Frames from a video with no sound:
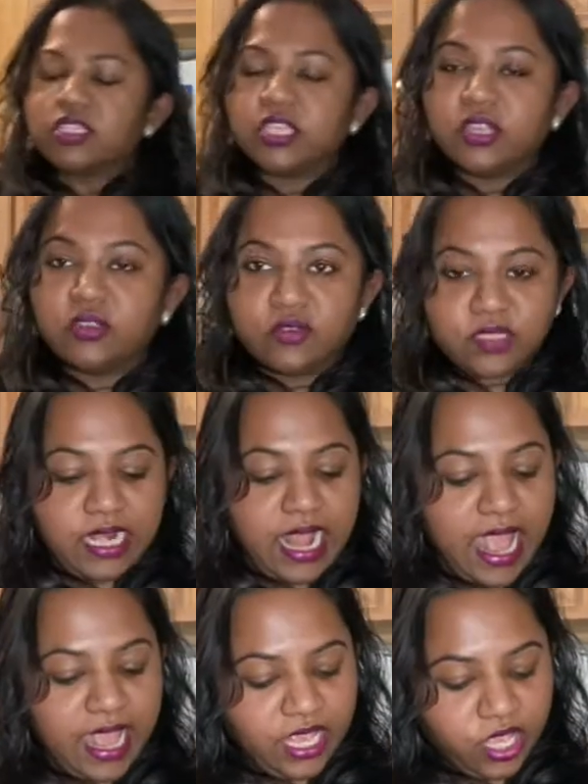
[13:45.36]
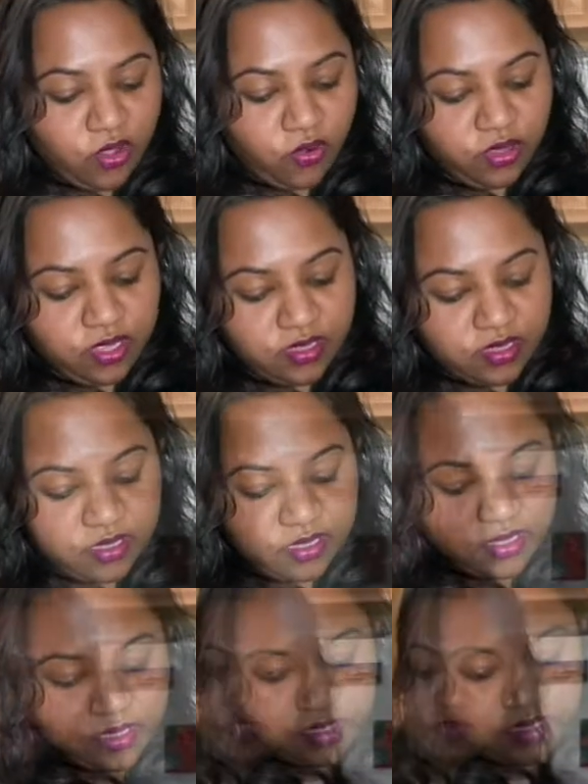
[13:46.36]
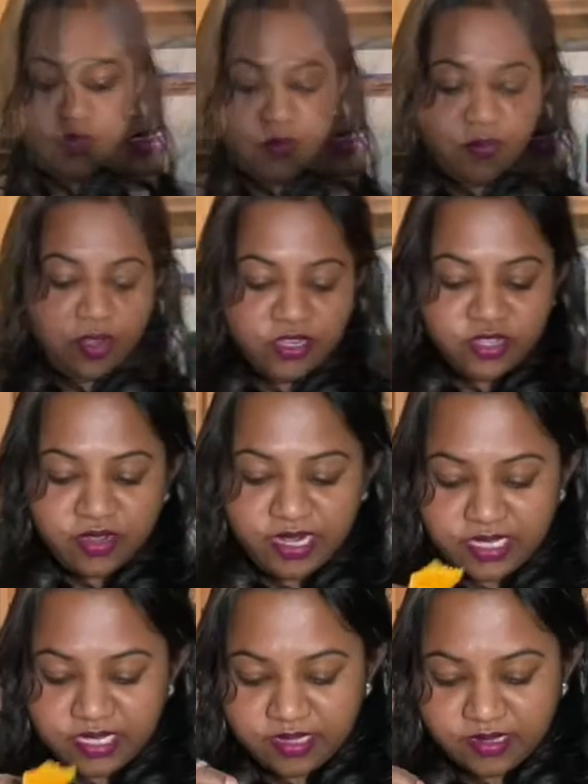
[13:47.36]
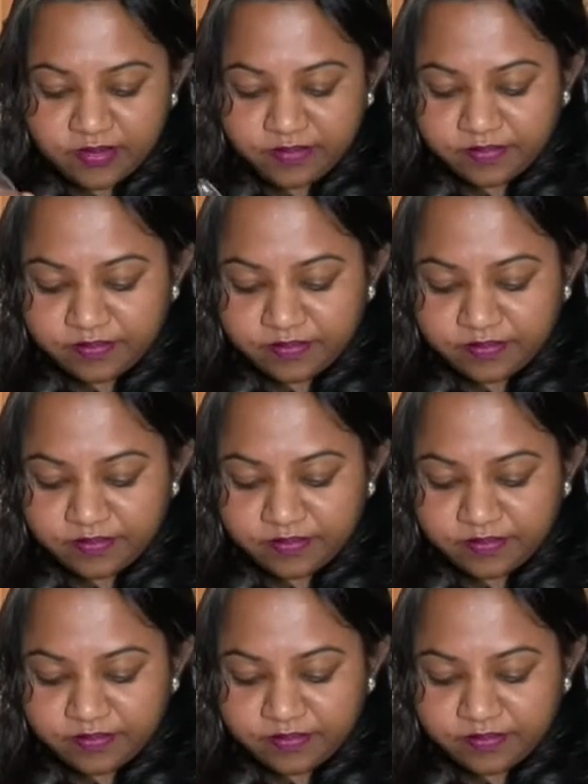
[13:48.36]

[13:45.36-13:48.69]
use an egg yolk. I have my brush right here.